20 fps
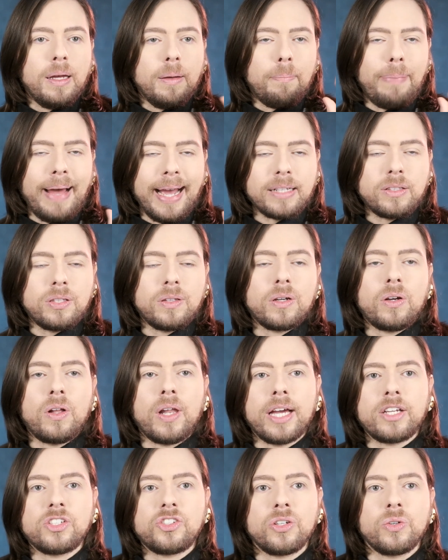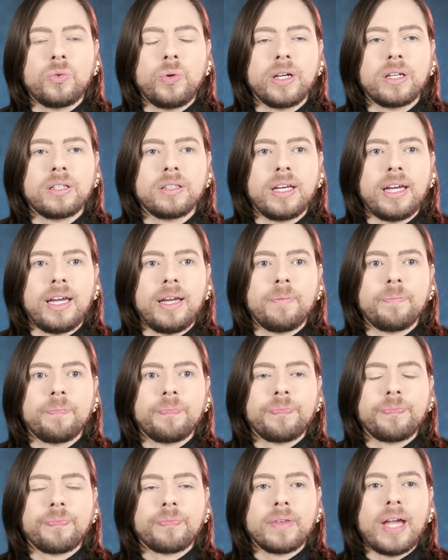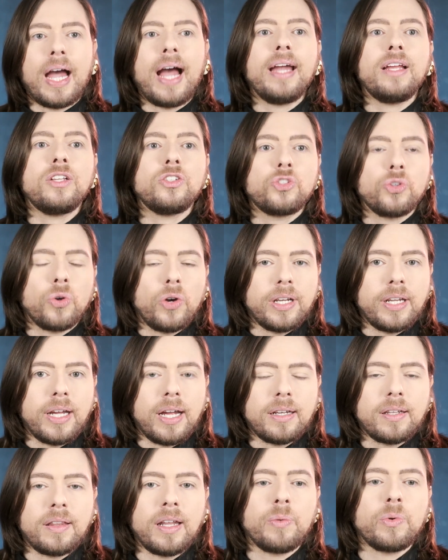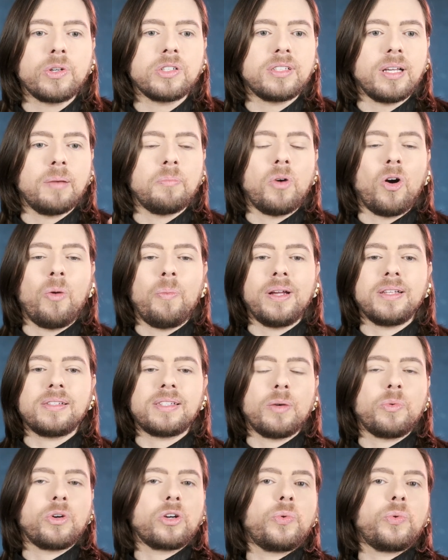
back to the collection quickly. I enjoyed it. There were some moments that were